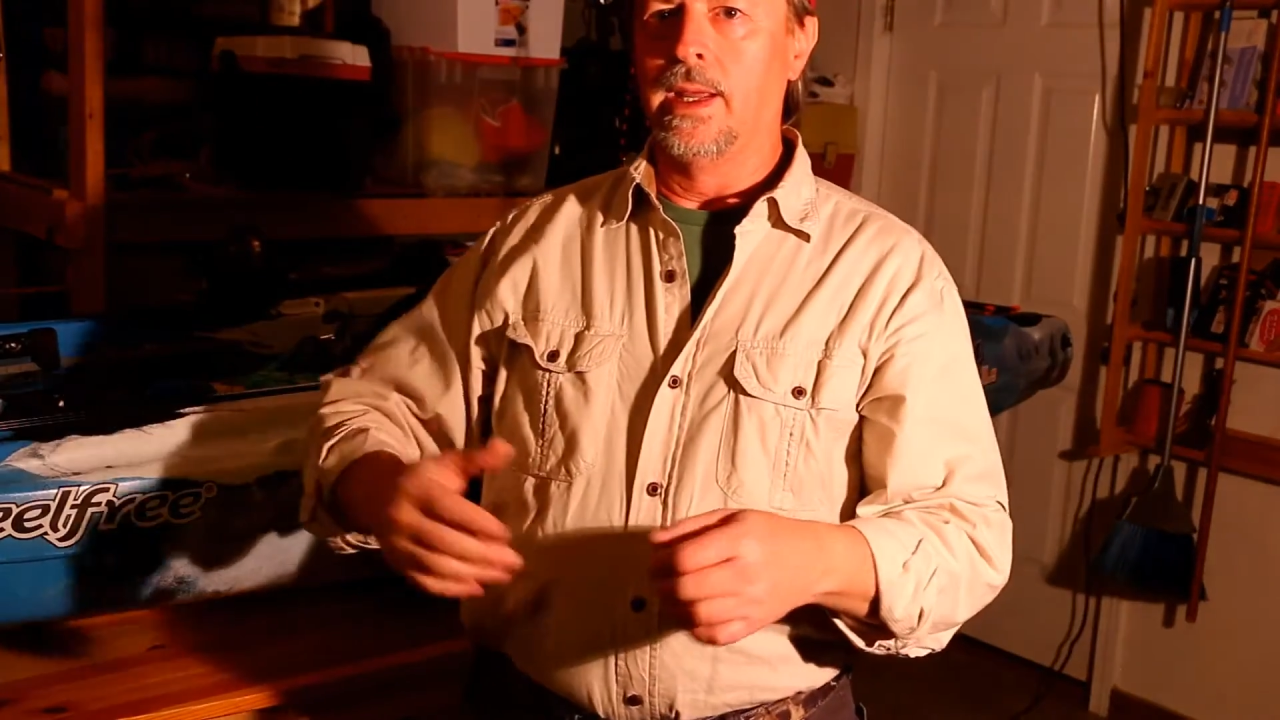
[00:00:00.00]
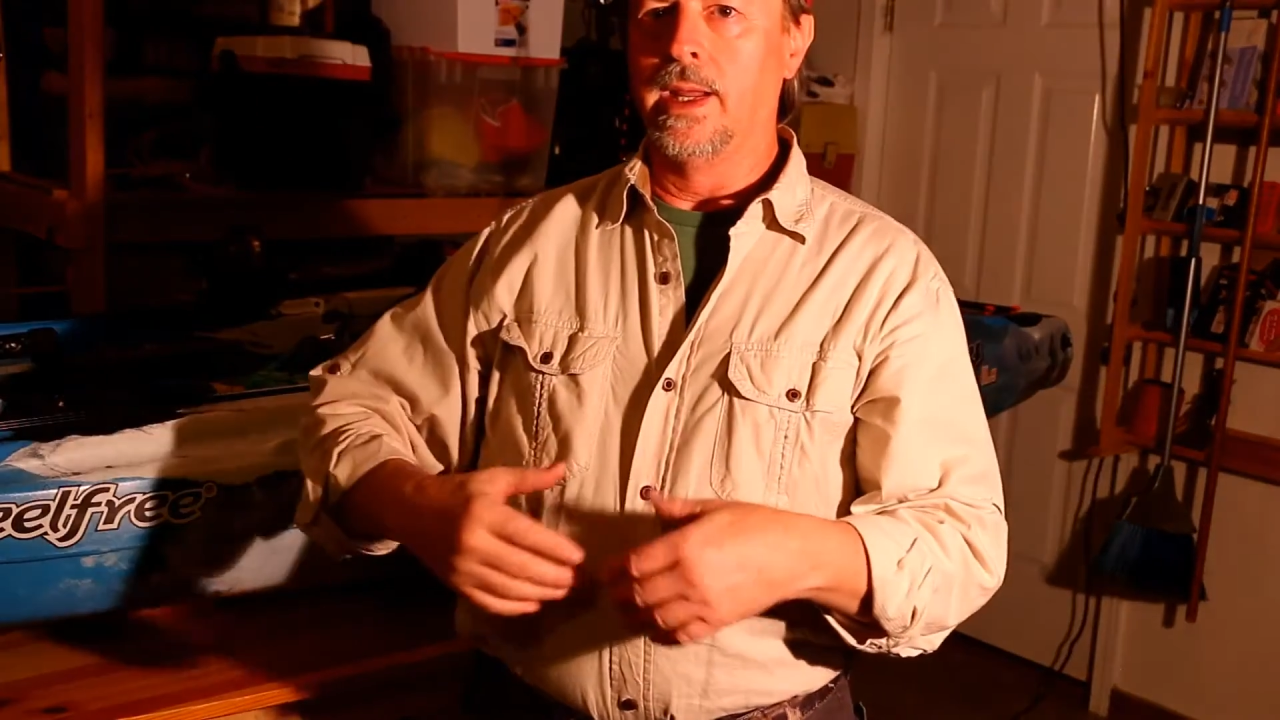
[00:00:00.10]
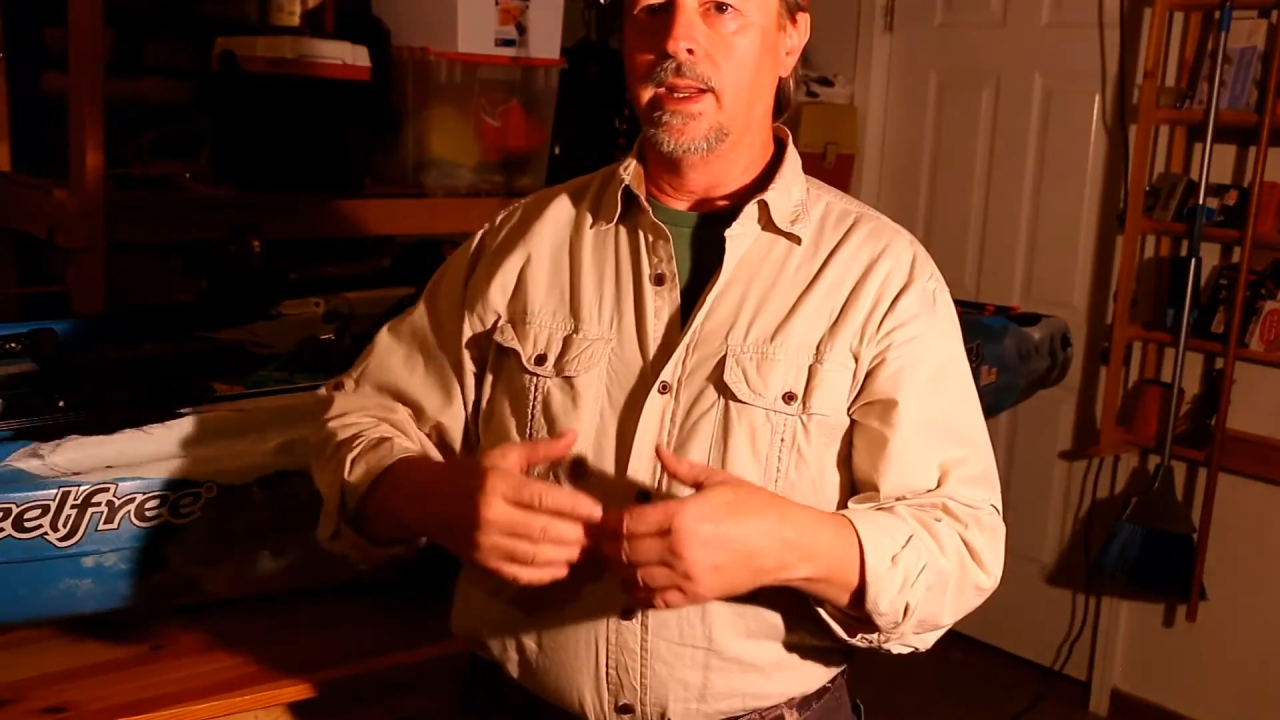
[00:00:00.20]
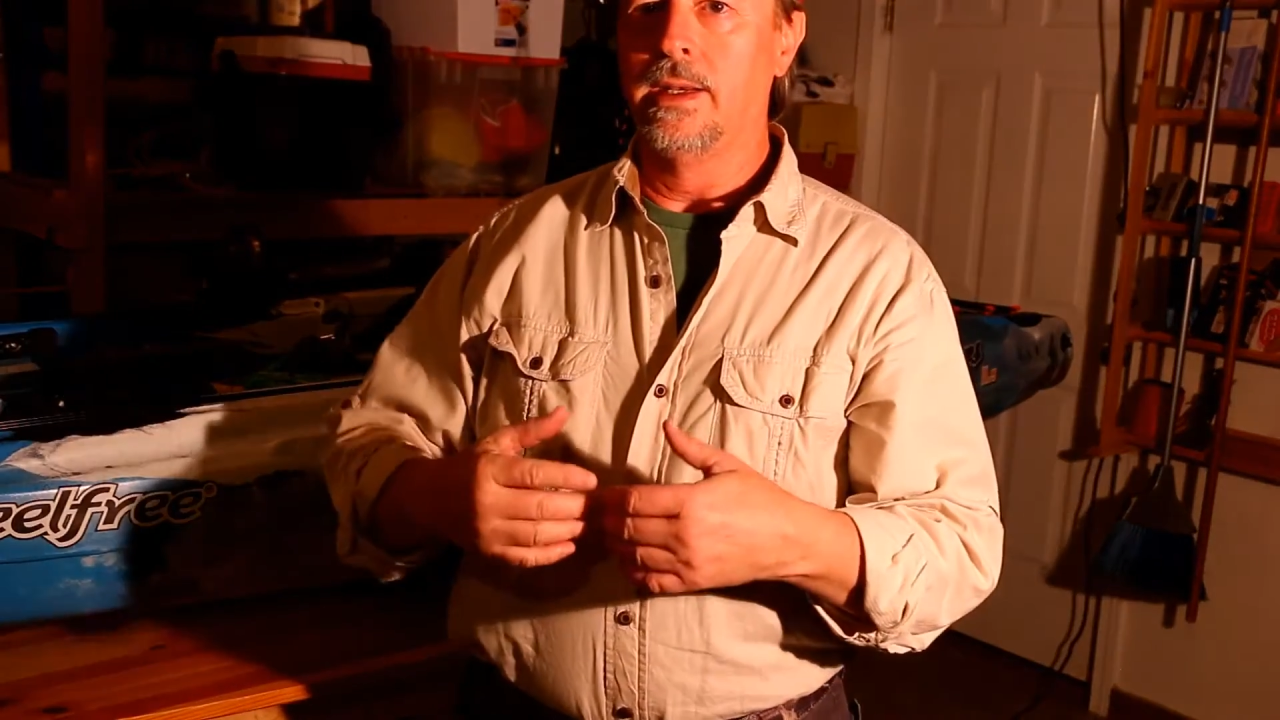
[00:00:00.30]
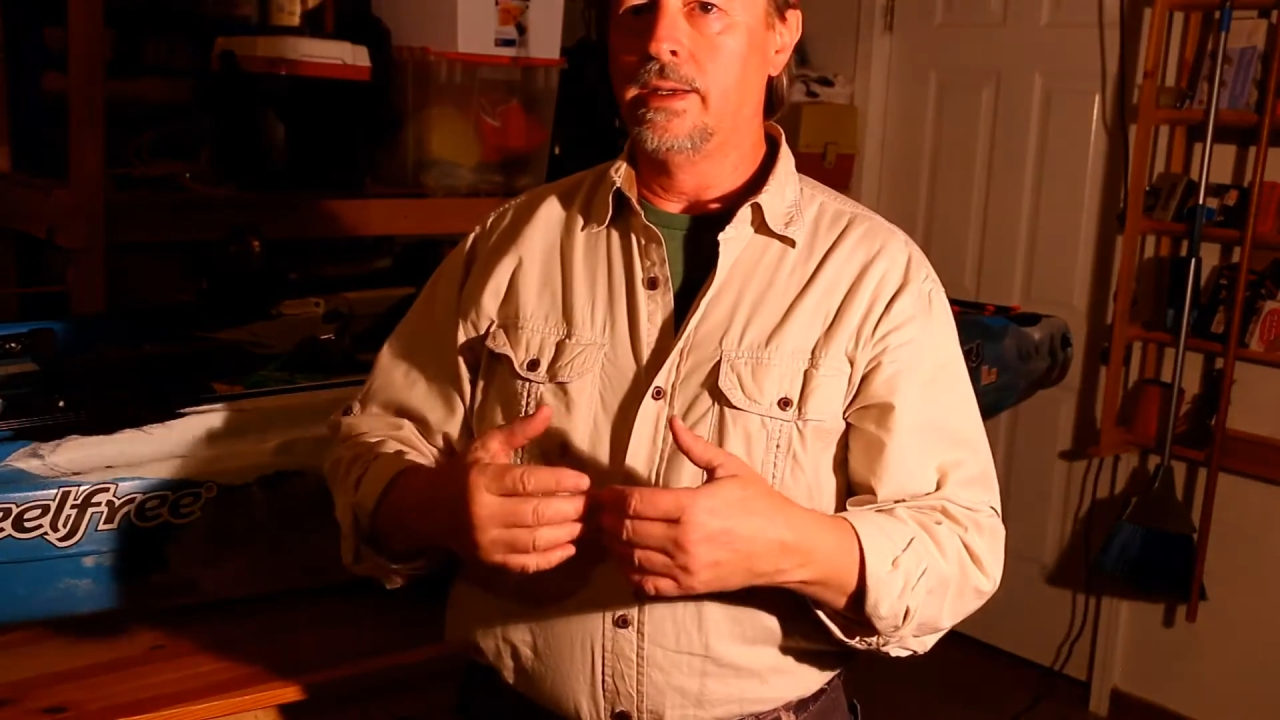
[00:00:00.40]

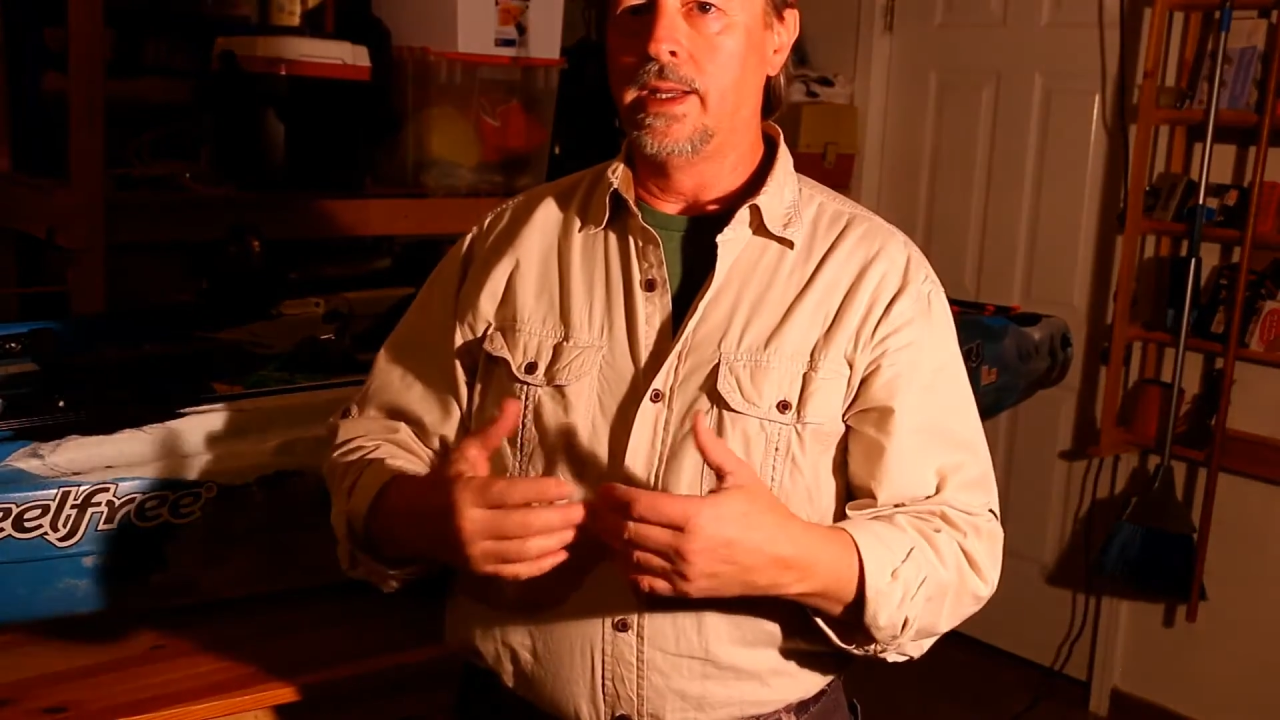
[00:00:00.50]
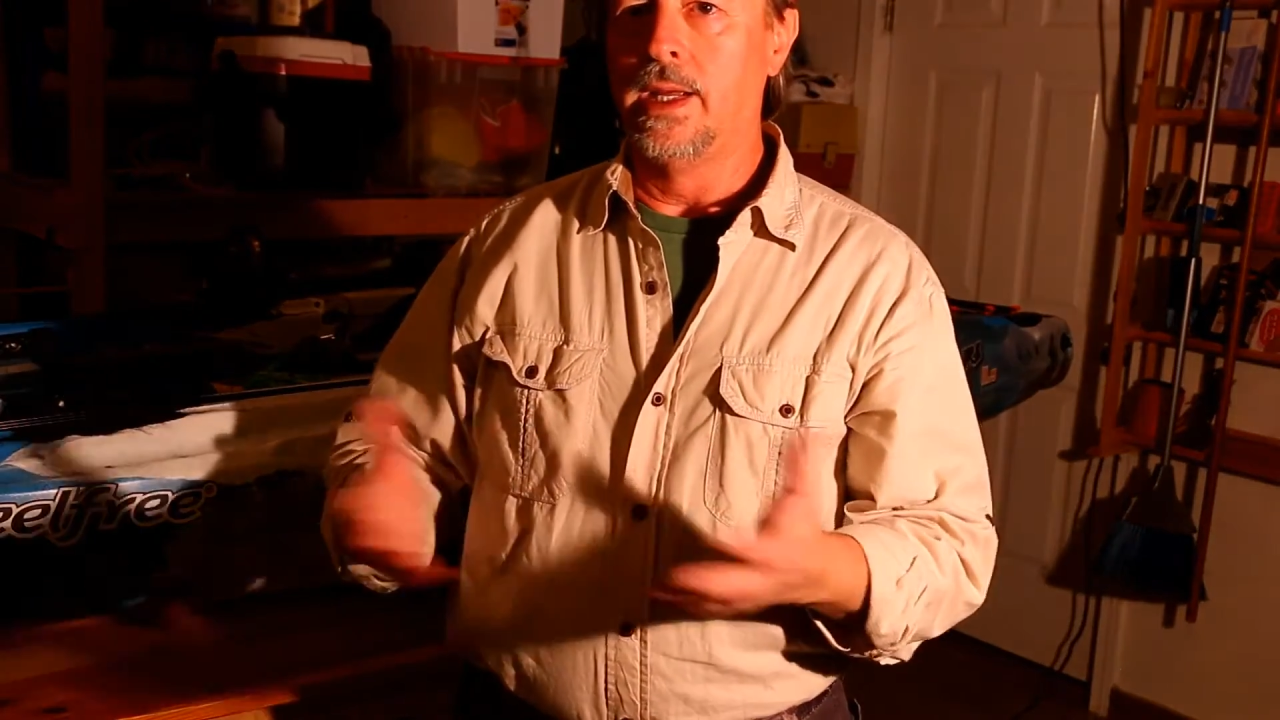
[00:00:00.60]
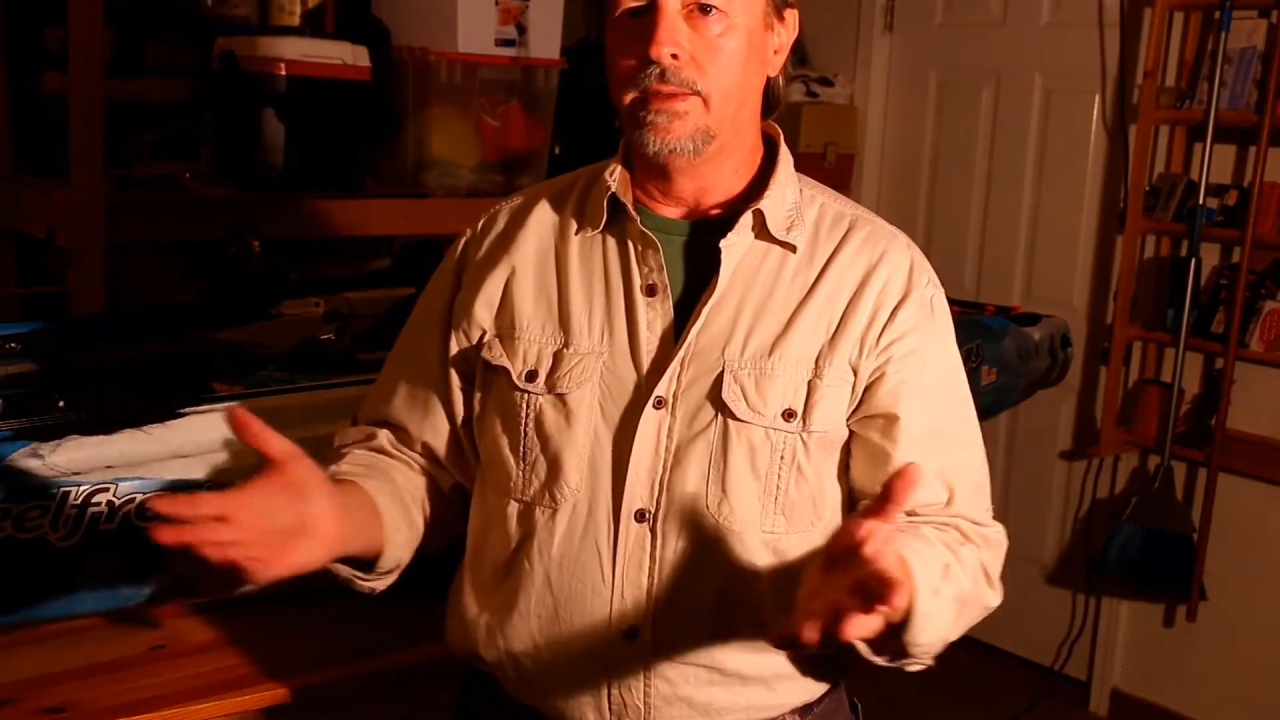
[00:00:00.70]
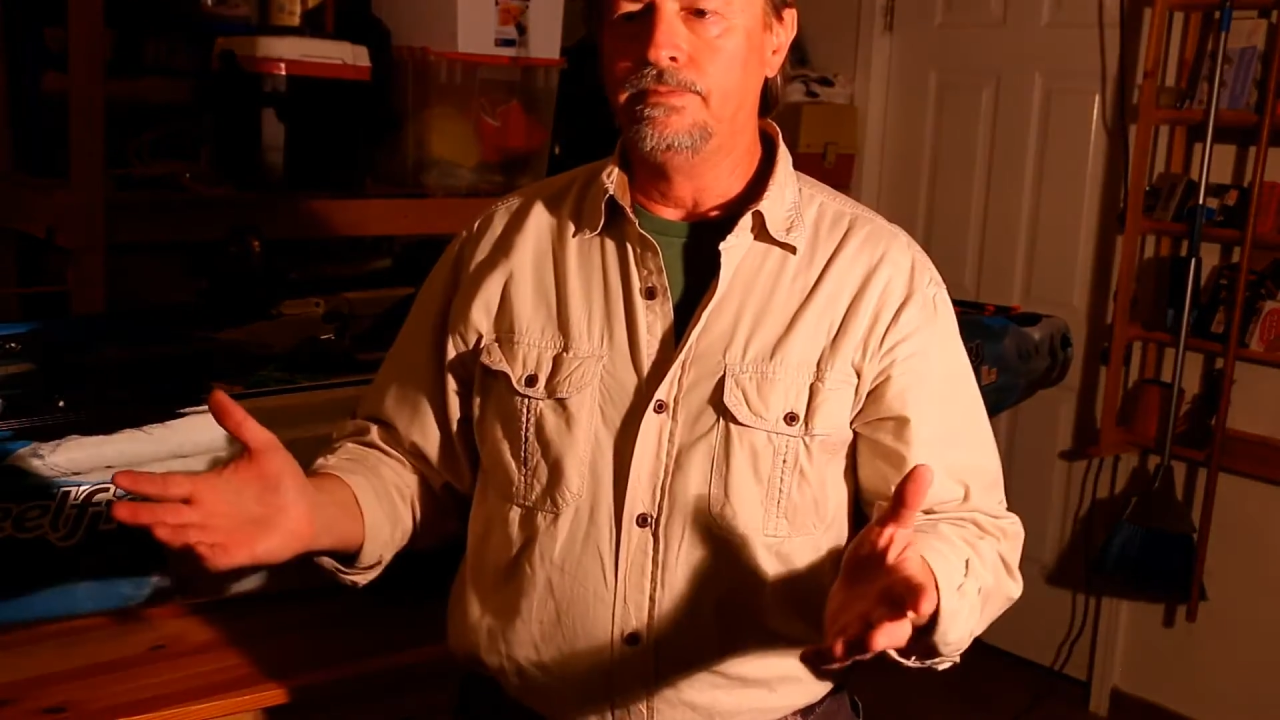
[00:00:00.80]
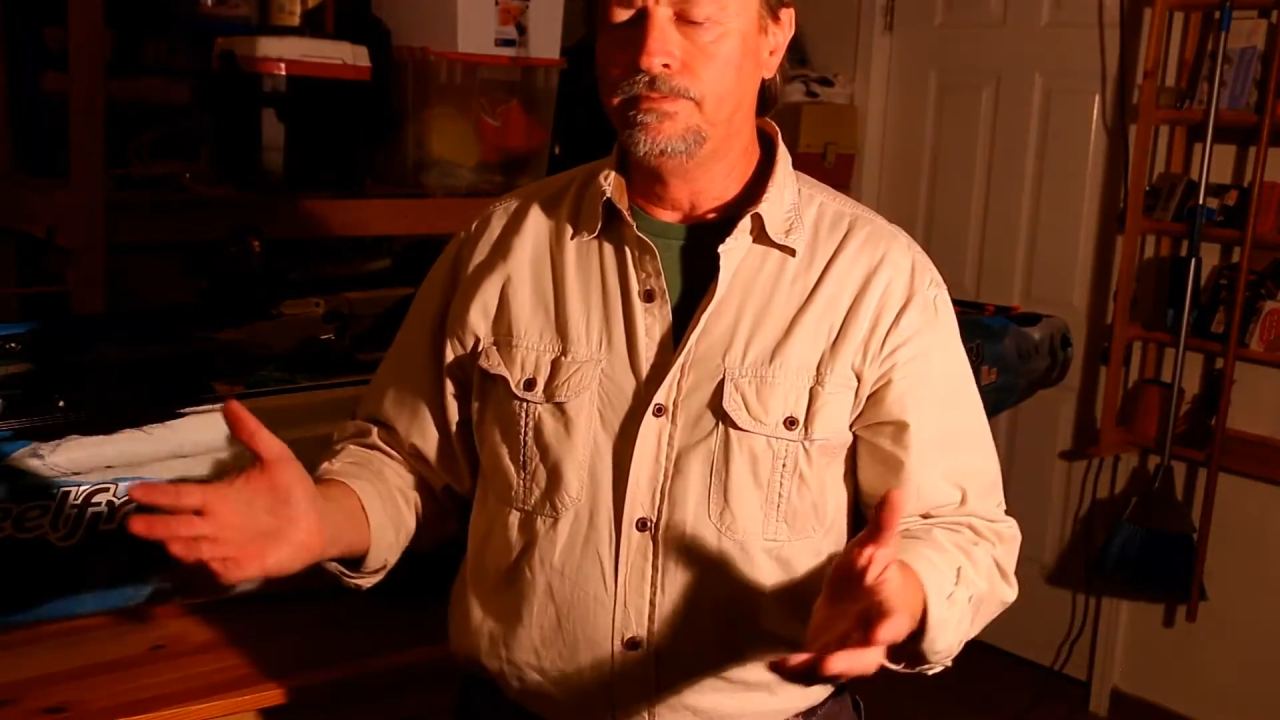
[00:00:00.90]

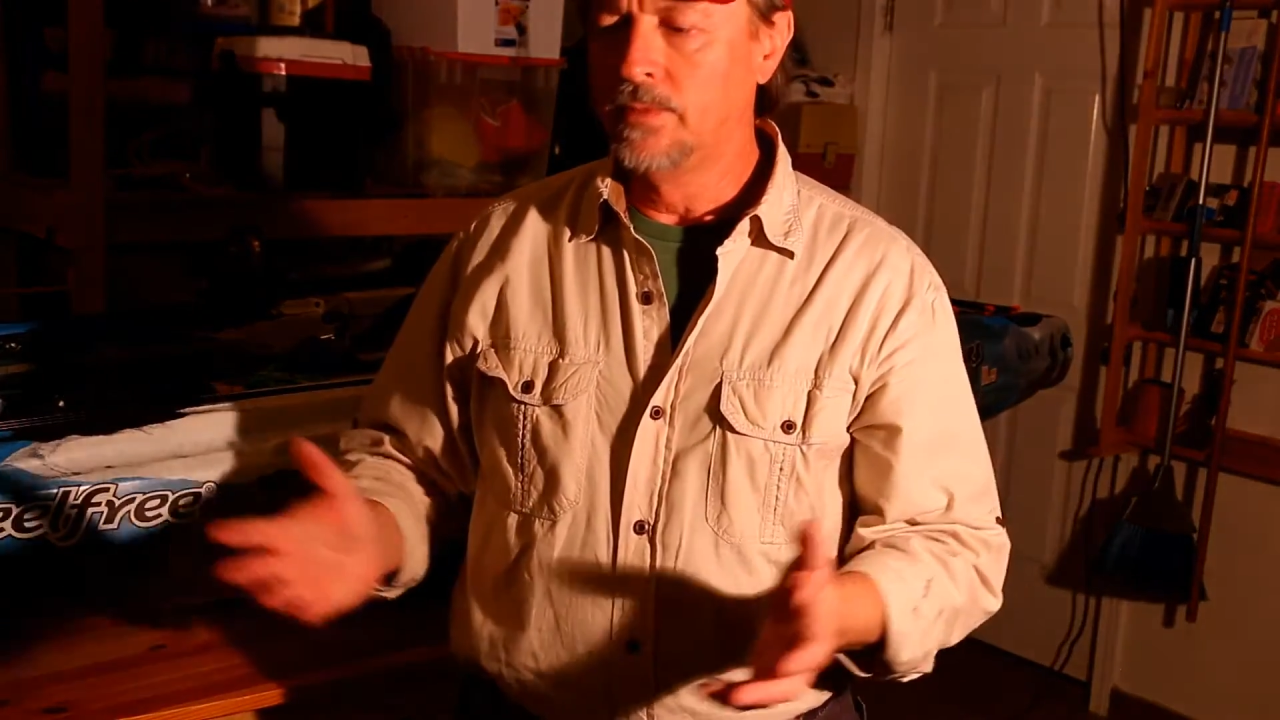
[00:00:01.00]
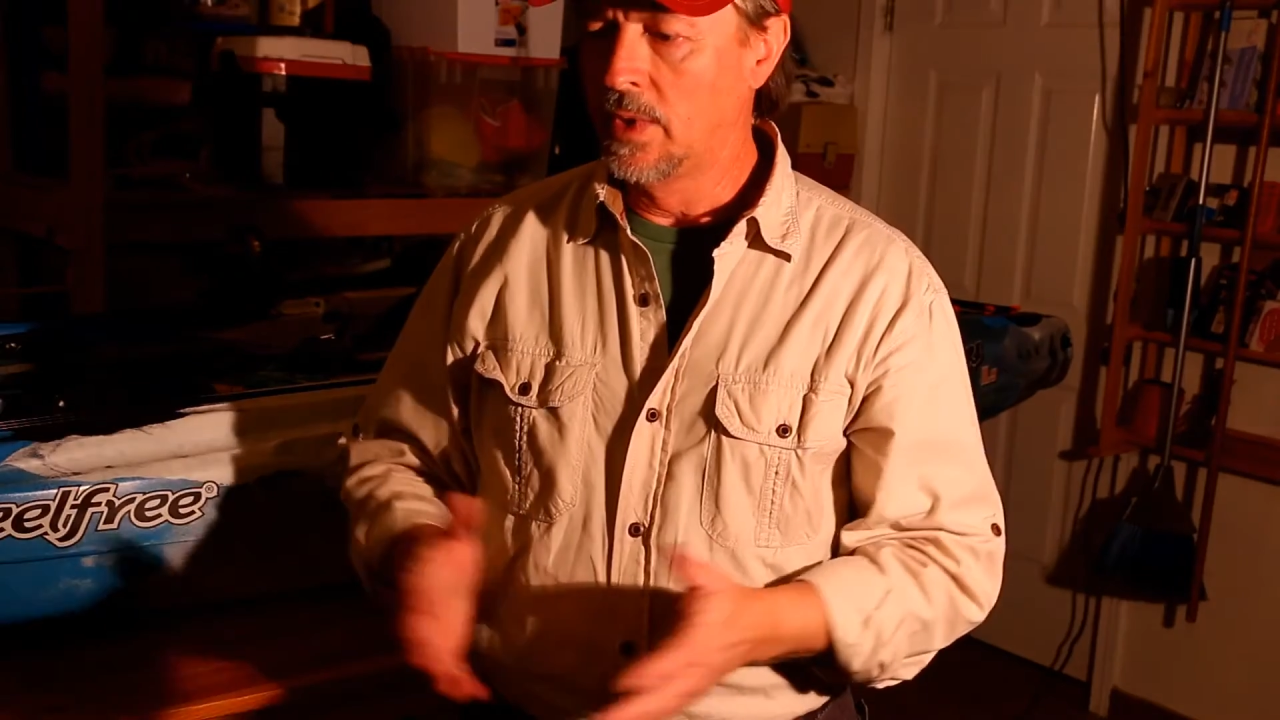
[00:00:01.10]
and